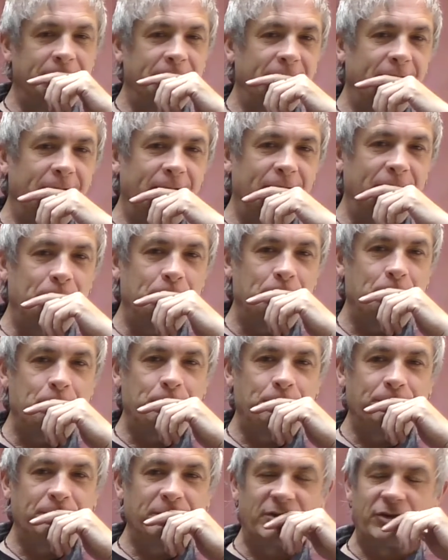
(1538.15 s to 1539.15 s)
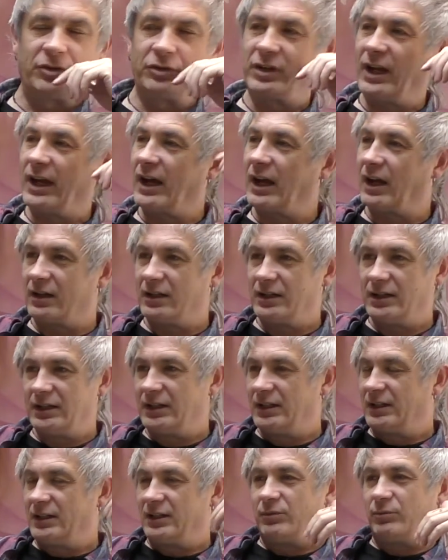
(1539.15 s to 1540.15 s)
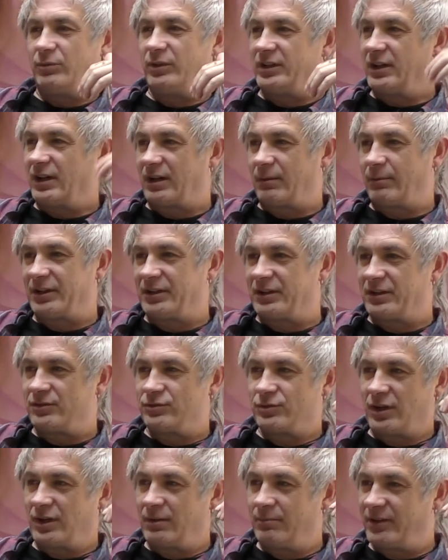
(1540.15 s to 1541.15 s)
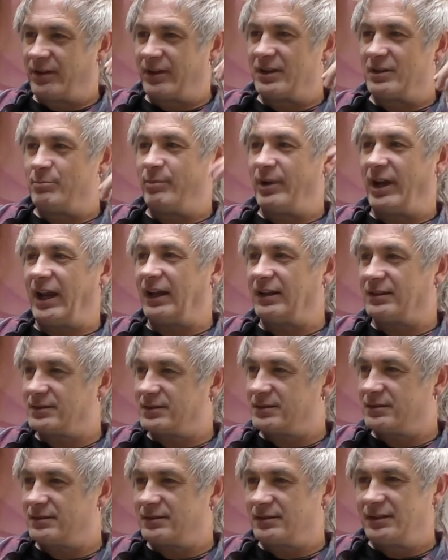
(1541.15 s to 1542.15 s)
Um, so yeah, we talk about the drums and the bass